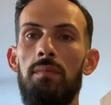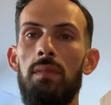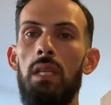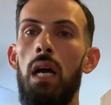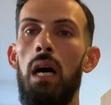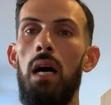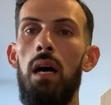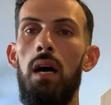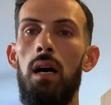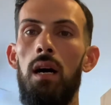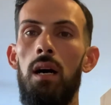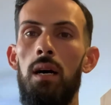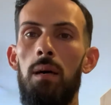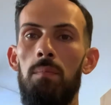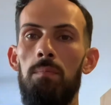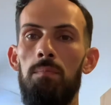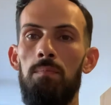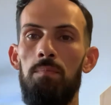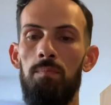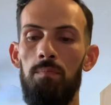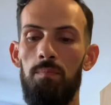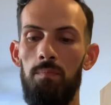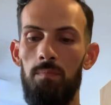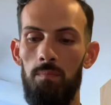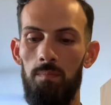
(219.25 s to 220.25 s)
I
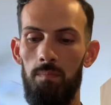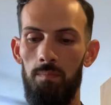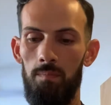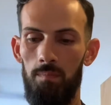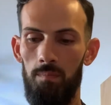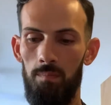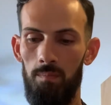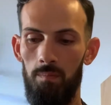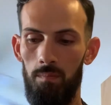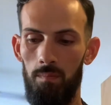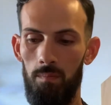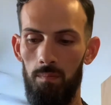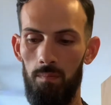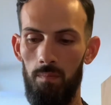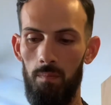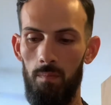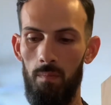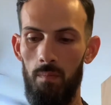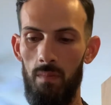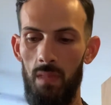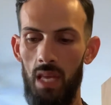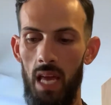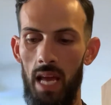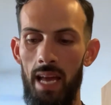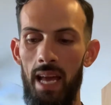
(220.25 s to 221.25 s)

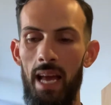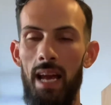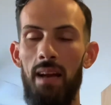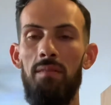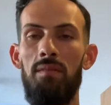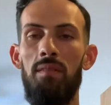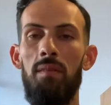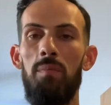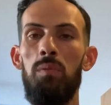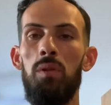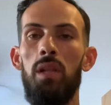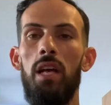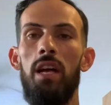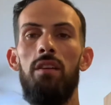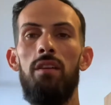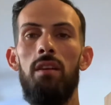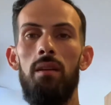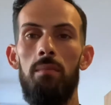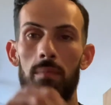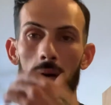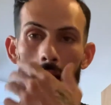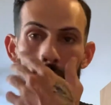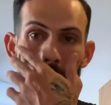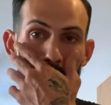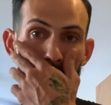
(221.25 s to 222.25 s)
have a player in
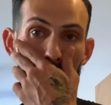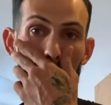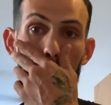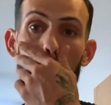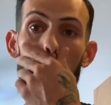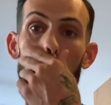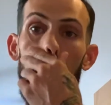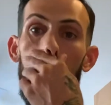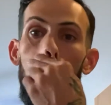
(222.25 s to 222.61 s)
mind.